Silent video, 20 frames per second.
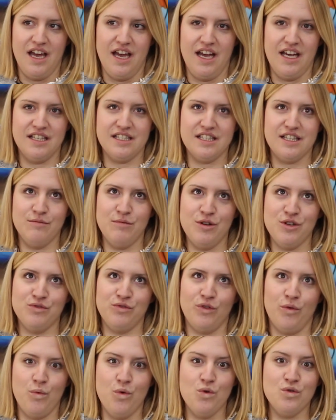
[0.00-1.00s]
it's the
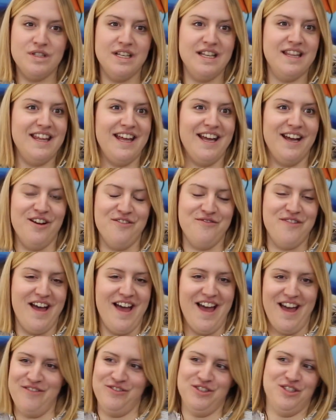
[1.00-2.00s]
most rewarding thing I've
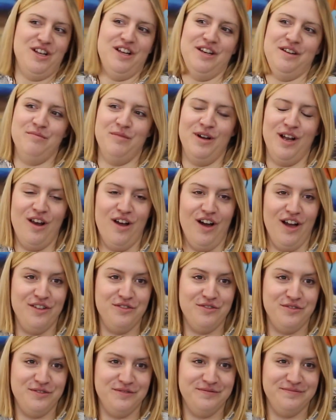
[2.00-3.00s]
ever done in my
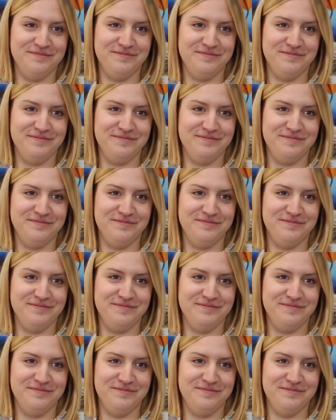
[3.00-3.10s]
life